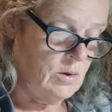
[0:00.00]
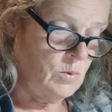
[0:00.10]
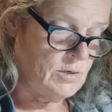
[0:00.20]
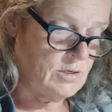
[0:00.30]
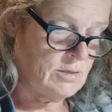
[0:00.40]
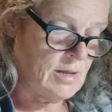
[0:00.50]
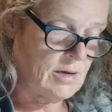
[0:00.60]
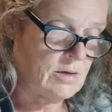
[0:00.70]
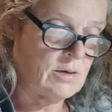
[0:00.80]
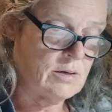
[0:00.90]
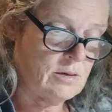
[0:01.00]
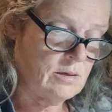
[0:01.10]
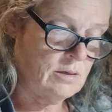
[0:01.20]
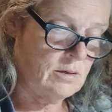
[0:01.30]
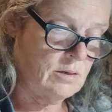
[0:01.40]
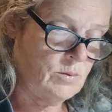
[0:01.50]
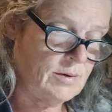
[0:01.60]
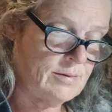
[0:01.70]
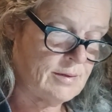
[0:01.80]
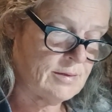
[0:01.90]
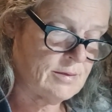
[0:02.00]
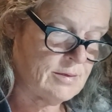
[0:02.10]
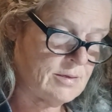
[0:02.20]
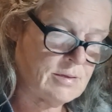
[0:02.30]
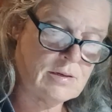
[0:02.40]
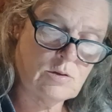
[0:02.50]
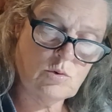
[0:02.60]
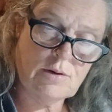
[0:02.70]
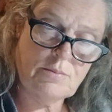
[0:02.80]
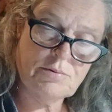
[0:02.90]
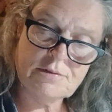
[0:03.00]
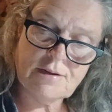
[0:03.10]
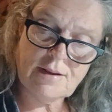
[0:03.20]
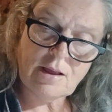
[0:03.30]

which is not good. What is this? 20%